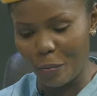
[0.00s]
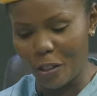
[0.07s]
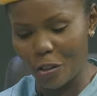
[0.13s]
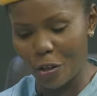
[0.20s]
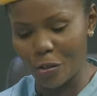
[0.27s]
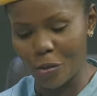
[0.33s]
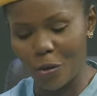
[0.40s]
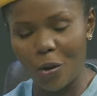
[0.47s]

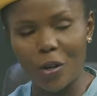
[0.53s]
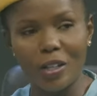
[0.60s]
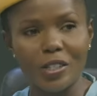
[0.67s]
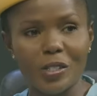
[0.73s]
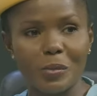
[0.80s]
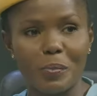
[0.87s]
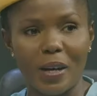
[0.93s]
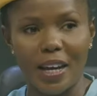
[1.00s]
just call
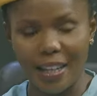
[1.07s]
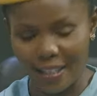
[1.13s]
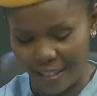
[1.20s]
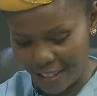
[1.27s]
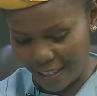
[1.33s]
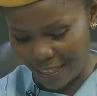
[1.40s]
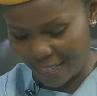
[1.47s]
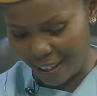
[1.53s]
us
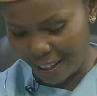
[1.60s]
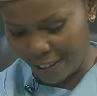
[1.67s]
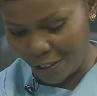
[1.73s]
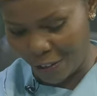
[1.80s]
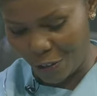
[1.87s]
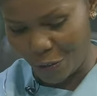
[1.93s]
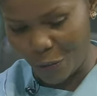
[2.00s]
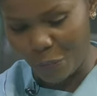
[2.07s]
back. Thank
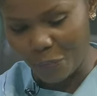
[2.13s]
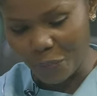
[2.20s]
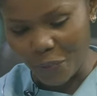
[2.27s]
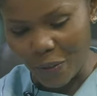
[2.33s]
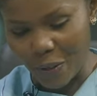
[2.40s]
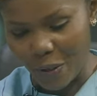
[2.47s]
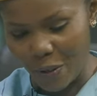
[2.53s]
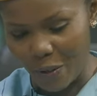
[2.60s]
you.
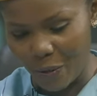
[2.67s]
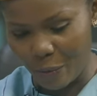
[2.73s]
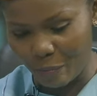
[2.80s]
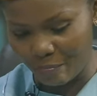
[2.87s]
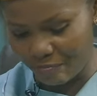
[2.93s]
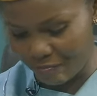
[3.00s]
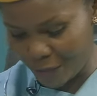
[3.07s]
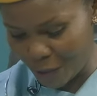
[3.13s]

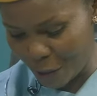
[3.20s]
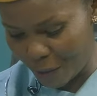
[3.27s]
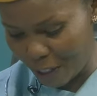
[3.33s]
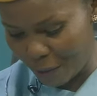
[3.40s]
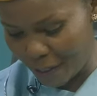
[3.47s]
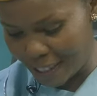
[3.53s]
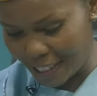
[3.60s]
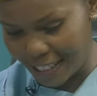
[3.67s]
Um, so many
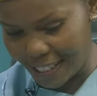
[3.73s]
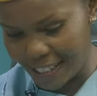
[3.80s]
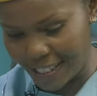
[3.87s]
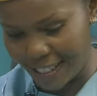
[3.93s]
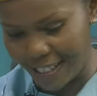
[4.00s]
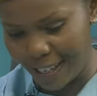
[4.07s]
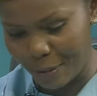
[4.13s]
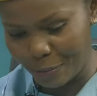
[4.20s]
messages
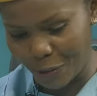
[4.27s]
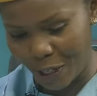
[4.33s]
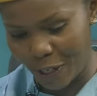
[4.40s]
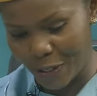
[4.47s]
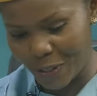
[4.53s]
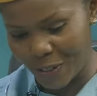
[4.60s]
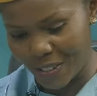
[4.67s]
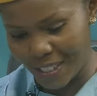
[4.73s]
here. I'm trying
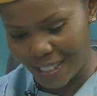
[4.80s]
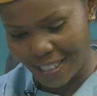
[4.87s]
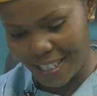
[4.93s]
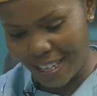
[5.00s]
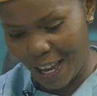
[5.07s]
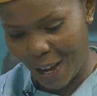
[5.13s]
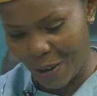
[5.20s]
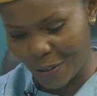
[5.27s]
to see
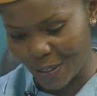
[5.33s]
how